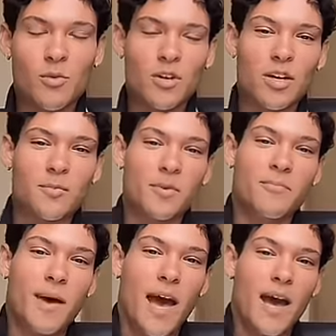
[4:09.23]
And we're gonna
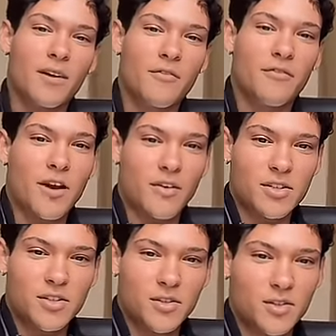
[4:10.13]
be back
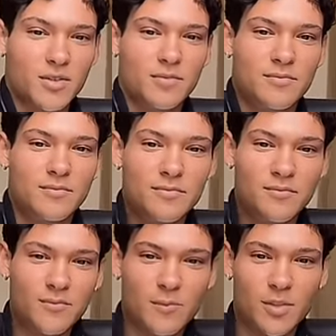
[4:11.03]
very soon
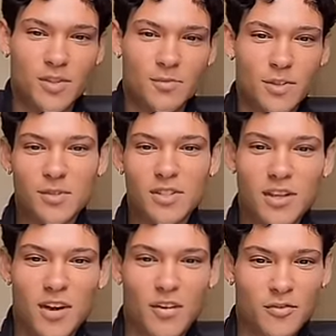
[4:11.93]
with some new
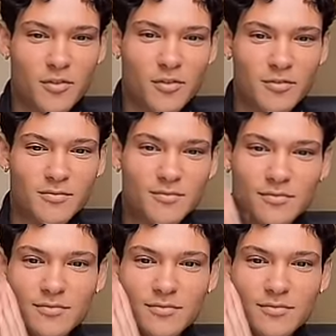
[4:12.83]
stuff.